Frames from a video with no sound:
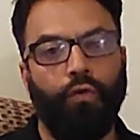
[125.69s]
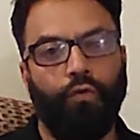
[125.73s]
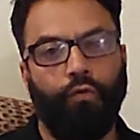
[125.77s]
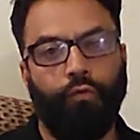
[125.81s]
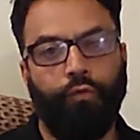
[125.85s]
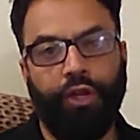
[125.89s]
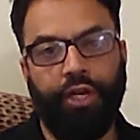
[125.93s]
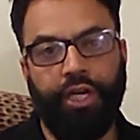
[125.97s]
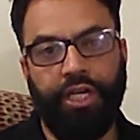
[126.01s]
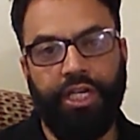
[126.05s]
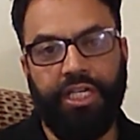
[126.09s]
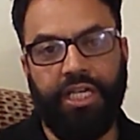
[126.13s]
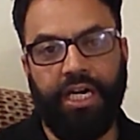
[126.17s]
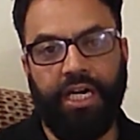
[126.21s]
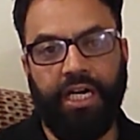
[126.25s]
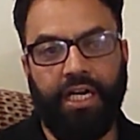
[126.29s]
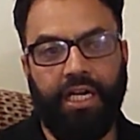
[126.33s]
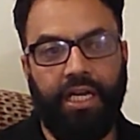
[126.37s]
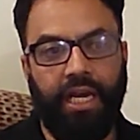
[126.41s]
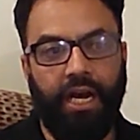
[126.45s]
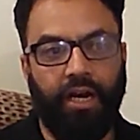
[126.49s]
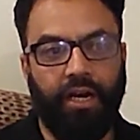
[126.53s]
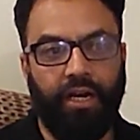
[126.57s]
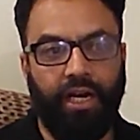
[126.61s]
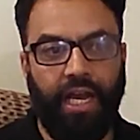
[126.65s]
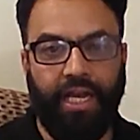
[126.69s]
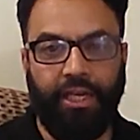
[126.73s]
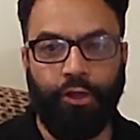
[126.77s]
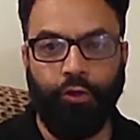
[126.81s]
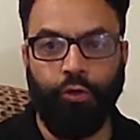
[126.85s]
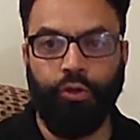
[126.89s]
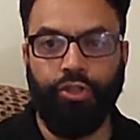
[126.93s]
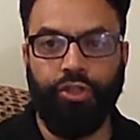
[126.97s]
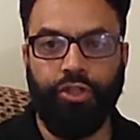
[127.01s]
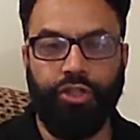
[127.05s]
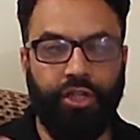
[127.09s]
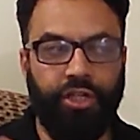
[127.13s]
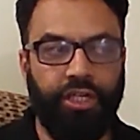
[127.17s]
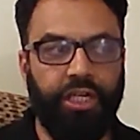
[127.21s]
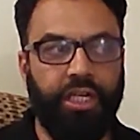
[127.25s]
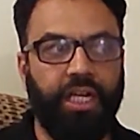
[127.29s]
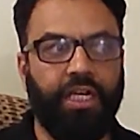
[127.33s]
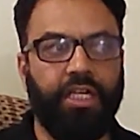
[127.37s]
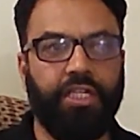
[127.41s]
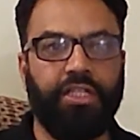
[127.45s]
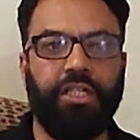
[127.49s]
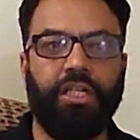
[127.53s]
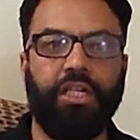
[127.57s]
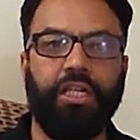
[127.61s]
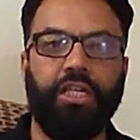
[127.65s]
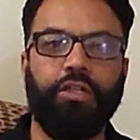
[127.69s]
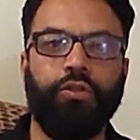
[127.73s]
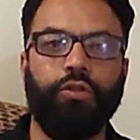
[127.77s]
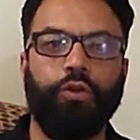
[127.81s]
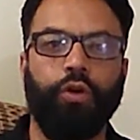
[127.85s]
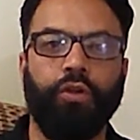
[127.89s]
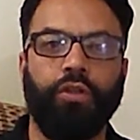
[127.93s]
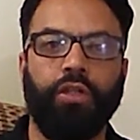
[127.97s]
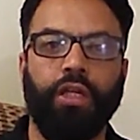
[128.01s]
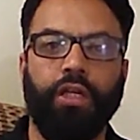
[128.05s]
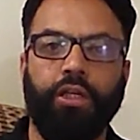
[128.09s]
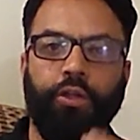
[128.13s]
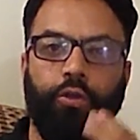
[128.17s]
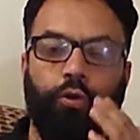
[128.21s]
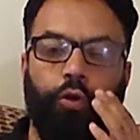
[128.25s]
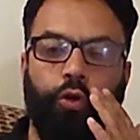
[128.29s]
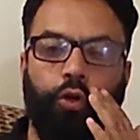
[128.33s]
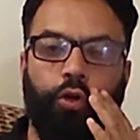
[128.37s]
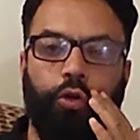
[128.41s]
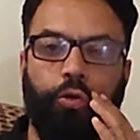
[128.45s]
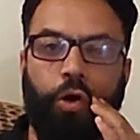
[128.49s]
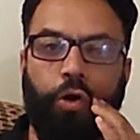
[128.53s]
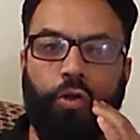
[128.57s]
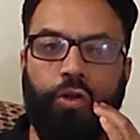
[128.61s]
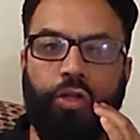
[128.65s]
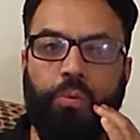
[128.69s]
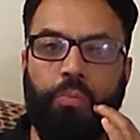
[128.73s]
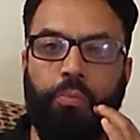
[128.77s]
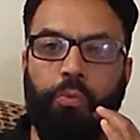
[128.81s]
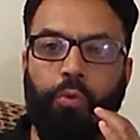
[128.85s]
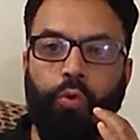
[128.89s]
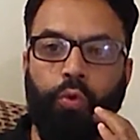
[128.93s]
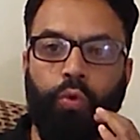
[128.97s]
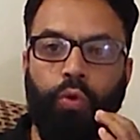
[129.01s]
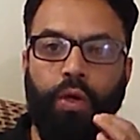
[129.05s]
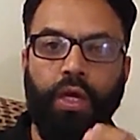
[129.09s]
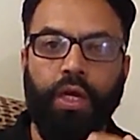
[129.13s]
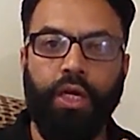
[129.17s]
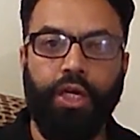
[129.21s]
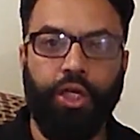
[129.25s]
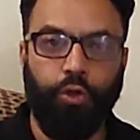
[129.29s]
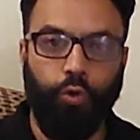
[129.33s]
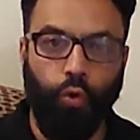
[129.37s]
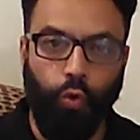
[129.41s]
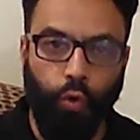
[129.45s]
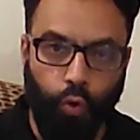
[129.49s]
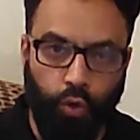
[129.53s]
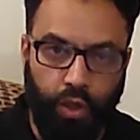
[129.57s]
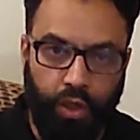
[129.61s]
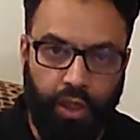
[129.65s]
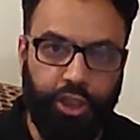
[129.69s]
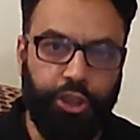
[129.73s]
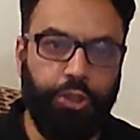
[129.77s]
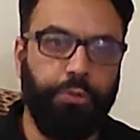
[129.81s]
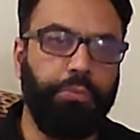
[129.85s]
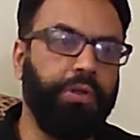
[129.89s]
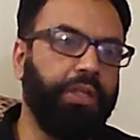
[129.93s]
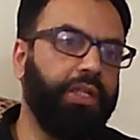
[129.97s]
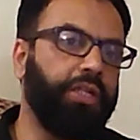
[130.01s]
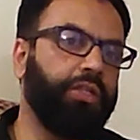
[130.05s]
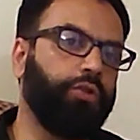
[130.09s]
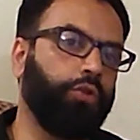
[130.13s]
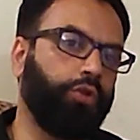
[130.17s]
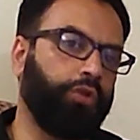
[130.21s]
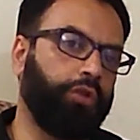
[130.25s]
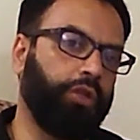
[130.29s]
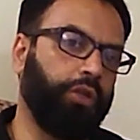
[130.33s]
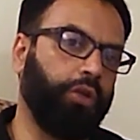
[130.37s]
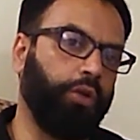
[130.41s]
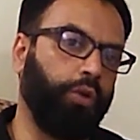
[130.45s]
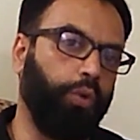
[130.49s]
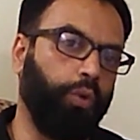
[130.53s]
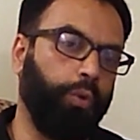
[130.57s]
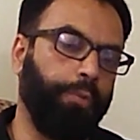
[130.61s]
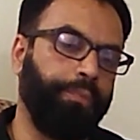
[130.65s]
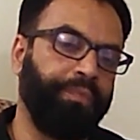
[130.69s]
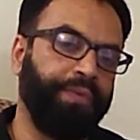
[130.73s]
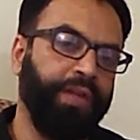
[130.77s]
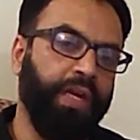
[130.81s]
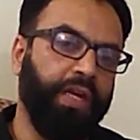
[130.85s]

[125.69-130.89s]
We recently are like Srinagar city is on the on the move. Whole Kashmir is on the go.